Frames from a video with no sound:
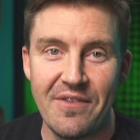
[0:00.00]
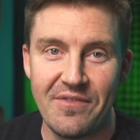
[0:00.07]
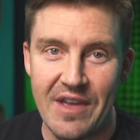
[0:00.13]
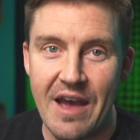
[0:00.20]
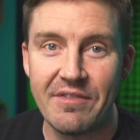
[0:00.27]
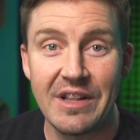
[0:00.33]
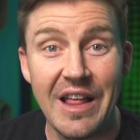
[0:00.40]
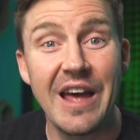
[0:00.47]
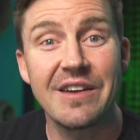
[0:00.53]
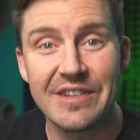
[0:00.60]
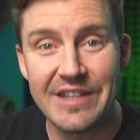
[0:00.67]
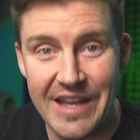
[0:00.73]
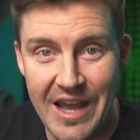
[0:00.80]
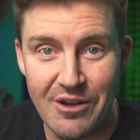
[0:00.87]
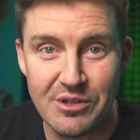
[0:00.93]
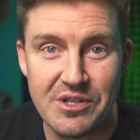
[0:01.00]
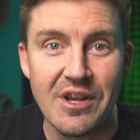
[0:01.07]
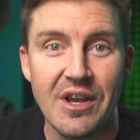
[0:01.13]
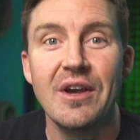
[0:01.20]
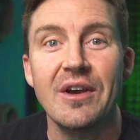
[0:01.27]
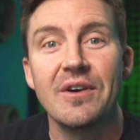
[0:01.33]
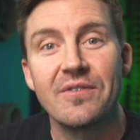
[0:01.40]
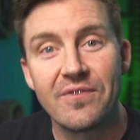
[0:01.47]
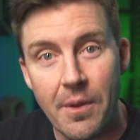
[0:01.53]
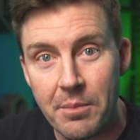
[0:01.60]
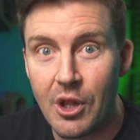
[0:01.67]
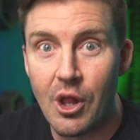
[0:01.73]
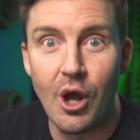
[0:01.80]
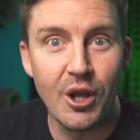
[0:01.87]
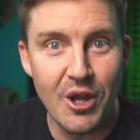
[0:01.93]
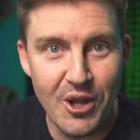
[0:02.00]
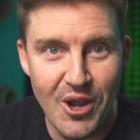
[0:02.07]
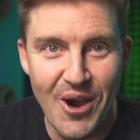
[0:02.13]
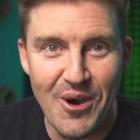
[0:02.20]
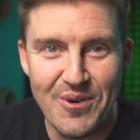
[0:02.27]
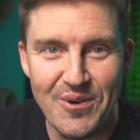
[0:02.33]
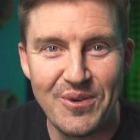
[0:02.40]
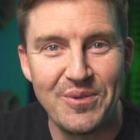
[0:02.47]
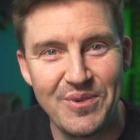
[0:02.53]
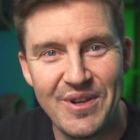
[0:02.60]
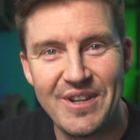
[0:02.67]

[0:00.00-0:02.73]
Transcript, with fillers: if you have a lot of accounts from long ago,